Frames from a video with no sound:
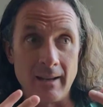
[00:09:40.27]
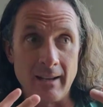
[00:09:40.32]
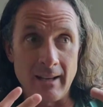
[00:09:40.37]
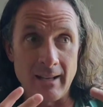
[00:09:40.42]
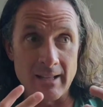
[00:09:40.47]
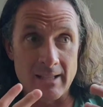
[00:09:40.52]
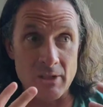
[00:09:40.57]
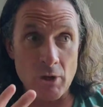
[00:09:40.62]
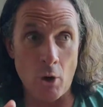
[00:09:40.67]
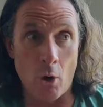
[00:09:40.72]

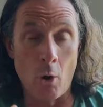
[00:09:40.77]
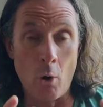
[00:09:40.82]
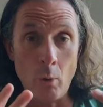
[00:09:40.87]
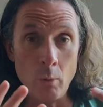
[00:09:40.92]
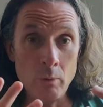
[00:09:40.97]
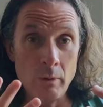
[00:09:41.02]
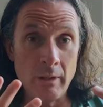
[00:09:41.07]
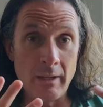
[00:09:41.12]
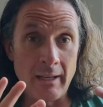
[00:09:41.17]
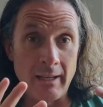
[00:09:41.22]
it's
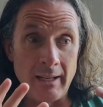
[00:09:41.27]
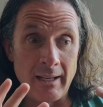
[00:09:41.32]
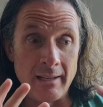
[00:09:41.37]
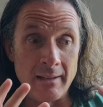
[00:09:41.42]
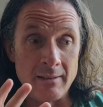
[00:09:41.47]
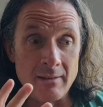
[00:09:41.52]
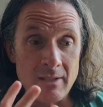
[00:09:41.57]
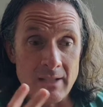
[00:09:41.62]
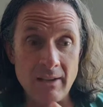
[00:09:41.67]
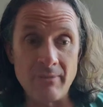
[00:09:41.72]

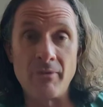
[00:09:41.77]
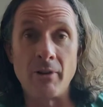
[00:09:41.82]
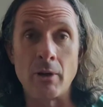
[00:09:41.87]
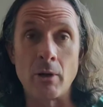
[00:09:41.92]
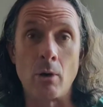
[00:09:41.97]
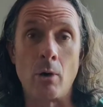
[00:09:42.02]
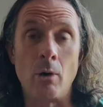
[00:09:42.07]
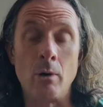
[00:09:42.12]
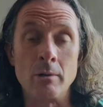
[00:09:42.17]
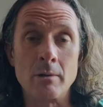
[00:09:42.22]
only
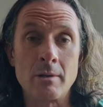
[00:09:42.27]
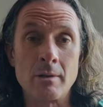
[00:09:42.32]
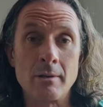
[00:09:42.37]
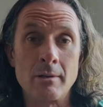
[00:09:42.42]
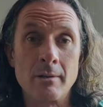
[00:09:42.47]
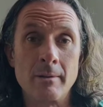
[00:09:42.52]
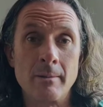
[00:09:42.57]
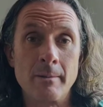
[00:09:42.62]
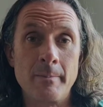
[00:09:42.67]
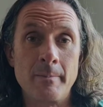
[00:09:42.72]
difficult
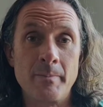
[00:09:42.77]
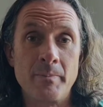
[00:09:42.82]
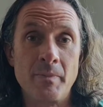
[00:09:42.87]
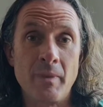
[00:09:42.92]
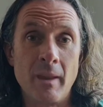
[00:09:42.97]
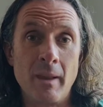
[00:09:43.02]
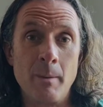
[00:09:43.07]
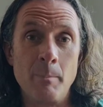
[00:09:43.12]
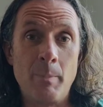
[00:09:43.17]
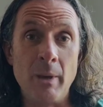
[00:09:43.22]

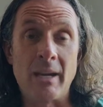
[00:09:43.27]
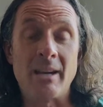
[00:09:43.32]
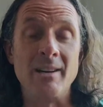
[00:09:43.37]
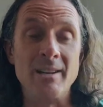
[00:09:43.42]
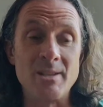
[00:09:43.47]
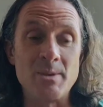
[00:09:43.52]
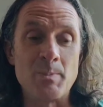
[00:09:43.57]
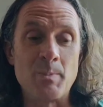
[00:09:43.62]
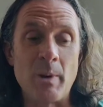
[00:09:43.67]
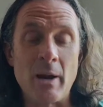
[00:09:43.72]

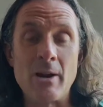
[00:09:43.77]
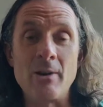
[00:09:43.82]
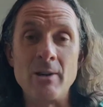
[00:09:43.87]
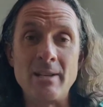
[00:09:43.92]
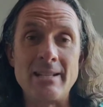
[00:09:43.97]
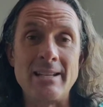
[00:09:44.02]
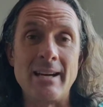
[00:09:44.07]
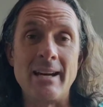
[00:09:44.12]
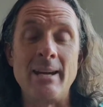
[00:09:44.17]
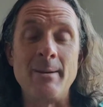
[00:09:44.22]
because
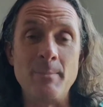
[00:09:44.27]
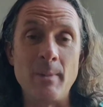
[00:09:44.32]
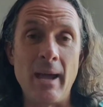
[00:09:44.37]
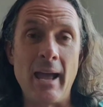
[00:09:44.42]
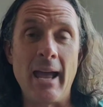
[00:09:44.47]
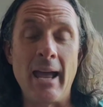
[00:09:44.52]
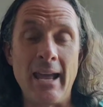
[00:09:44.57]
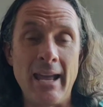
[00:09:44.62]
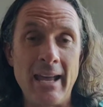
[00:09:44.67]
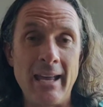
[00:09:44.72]
paradigm
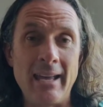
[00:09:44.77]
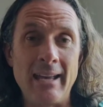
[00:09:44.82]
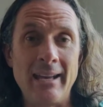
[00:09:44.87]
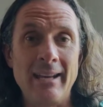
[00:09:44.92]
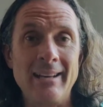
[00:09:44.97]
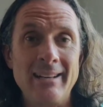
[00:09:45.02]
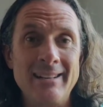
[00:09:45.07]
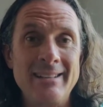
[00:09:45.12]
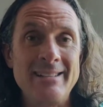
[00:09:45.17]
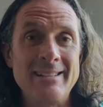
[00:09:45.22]
A
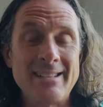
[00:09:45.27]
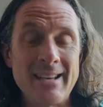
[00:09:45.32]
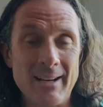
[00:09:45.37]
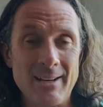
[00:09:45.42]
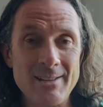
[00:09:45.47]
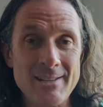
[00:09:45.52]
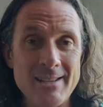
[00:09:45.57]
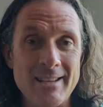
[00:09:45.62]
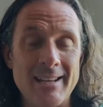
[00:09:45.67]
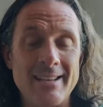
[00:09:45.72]

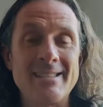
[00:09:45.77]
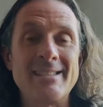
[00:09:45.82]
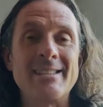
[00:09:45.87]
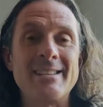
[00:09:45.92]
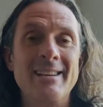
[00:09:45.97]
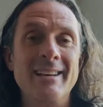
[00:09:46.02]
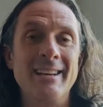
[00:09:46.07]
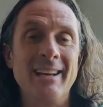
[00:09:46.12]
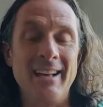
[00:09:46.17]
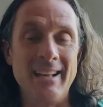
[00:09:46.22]
tells
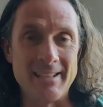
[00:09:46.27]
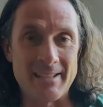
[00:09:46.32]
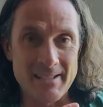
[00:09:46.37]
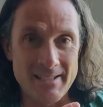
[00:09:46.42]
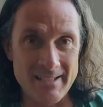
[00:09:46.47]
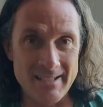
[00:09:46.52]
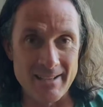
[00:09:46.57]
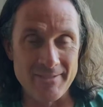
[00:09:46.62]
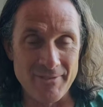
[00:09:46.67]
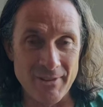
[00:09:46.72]
us
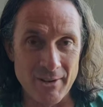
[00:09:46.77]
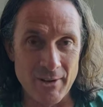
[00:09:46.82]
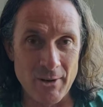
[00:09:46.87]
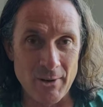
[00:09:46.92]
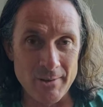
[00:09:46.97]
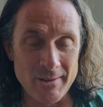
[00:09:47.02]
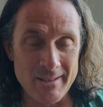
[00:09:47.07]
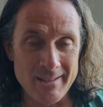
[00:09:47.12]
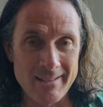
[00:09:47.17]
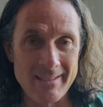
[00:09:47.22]
it's
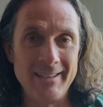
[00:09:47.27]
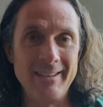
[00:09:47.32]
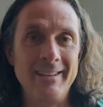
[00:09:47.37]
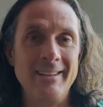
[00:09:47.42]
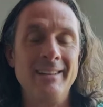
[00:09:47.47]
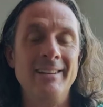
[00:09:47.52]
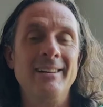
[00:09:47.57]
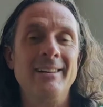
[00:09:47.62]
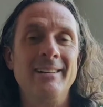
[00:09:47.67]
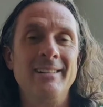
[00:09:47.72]
difficult.
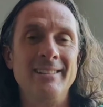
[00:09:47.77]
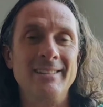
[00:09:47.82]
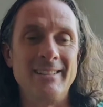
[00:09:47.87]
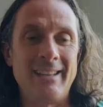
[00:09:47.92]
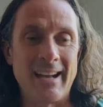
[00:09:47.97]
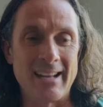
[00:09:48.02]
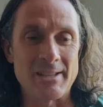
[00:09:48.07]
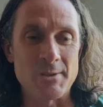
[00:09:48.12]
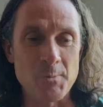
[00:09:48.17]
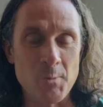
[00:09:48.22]

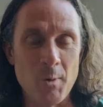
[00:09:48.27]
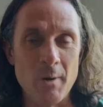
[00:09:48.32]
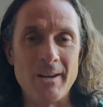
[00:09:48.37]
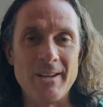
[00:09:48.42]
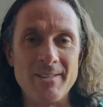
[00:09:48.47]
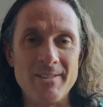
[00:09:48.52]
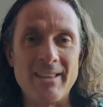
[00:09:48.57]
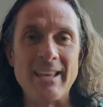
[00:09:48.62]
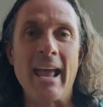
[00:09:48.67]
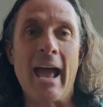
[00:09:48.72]
That's one
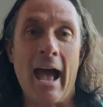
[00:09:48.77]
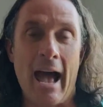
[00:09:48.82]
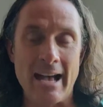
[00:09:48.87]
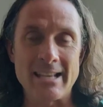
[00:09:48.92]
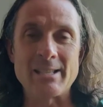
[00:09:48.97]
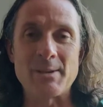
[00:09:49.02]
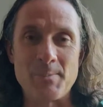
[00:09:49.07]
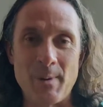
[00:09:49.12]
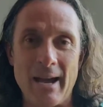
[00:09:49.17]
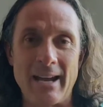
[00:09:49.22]
of the
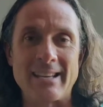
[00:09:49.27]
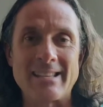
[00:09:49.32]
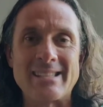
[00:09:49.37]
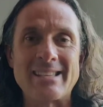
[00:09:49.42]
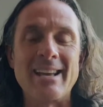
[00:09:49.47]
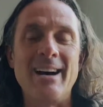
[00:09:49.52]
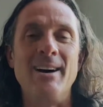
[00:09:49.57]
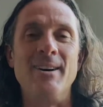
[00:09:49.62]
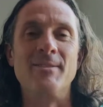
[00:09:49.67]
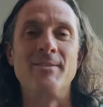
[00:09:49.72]

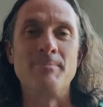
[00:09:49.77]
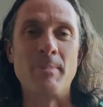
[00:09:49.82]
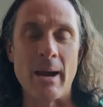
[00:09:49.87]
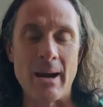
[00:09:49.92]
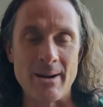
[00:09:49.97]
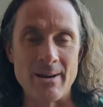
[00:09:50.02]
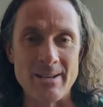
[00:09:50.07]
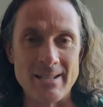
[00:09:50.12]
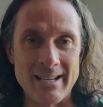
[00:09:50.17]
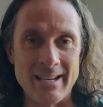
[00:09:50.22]
aspects of
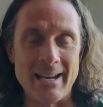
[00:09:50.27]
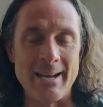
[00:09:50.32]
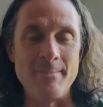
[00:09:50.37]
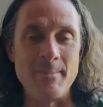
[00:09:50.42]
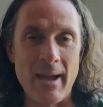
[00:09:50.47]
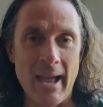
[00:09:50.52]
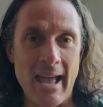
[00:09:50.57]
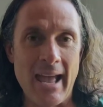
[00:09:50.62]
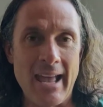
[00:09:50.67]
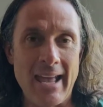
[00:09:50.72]

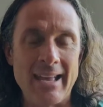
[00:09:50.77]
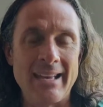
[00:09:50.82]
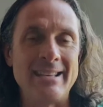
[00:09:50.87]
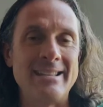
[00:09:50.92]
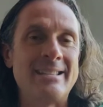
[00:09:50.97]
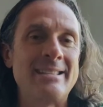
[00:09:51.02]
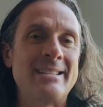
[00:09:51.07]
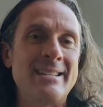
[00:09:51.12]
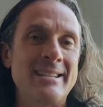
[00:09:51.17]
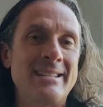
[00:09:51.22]
paradigm A,
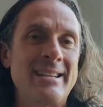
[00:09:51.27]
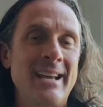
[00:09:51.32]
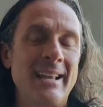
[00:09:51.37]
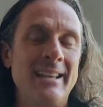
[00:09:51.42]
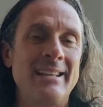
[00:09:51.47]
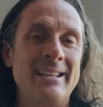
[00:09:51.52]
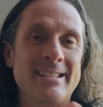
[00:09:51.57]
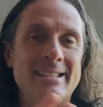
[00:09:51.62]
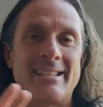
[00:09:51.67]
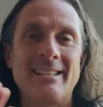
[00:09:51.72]
is to
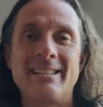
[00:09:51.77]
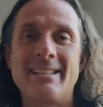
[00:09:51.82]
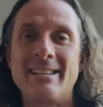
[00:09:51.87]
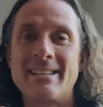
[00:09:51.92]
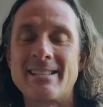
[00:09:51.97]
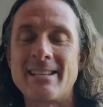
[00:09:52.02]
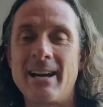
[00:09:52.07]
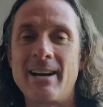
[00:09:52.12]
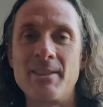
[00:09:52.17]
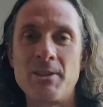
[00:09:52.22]
tell us that
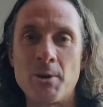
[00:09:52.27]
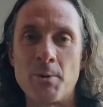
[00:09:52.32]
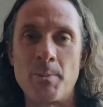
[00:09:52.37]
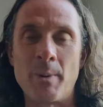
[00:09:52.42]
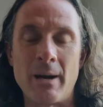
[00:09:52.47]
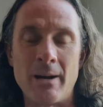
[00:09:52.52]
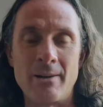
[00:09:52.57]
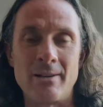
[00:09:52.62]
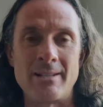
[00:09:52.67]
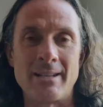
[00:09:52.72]
this other
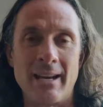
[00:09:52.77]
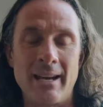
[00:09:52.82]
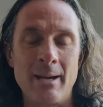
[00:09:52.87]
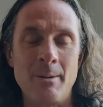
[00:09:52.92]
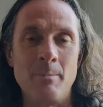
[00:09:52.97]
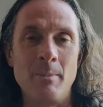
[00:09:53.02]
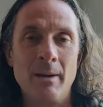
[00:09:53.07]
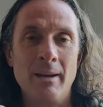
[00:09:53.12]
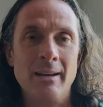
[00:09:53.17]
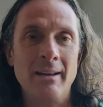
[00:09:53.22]

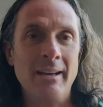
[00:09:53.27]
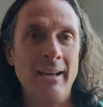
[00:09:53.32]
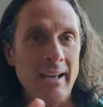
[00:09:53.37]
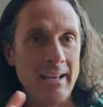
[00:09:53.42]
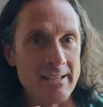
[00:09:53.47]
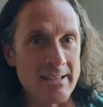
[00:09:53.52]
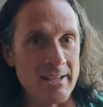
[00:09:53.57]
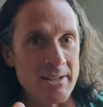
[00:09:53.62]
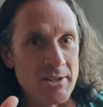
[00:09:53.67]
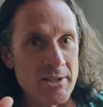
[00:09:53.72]
paradigm
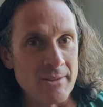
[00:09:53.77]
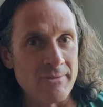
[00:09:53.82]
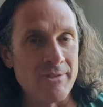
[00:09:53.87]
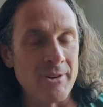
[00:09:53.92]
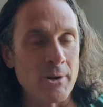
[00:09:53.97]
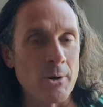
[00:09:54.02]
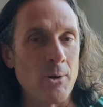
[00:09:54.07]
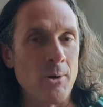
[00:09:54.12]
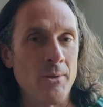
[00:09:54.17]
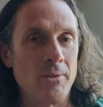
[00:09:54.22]
is a
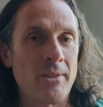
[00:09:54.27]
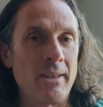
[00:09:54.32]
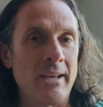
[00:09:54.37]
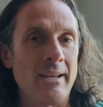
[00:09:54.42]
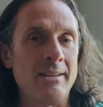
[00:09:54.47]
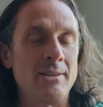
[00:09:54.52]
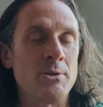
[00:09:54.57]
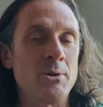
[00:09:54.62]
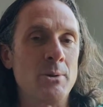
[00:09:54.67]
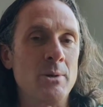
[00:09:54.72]
difficult
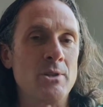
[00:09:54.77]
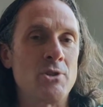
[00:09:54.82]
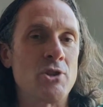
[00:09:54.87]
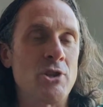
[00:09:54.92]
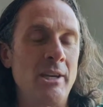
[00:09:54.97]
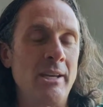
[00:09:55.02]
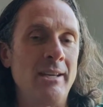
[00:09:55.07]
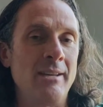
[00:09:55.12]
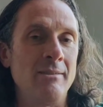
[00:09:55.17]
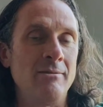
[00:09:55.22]
thing to
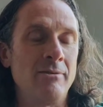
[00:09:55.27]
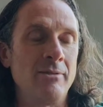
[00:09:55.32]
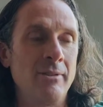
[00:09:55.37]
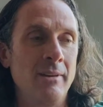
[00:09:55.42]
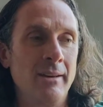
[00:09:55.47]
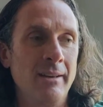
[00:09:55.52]
achieve.